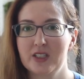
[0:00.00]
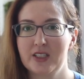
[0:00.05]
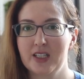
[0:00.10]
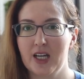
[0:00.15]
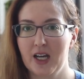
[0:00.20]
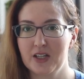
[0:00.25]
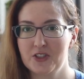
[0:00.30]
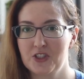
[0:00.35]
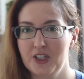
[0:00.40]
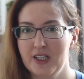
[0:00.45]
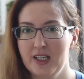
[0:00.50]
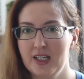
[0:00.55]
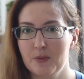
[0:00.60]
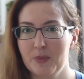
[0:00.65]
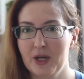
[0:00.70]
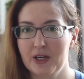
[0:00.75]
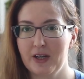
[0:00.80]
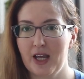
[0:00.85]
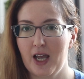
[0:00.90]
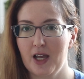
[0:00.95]
touchy
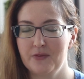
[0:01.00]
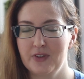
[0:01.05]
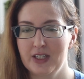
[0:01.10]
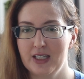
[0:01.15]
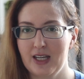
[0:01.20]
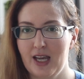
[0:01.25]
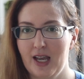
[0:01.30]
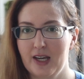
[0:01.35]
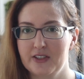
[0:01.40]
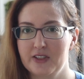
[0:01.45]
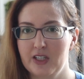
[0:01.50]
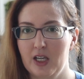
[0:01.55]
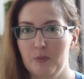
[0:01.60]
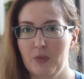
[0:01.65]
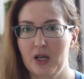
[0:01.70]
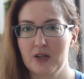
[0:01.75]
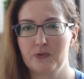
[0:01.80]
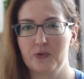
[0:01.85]
about having an accent my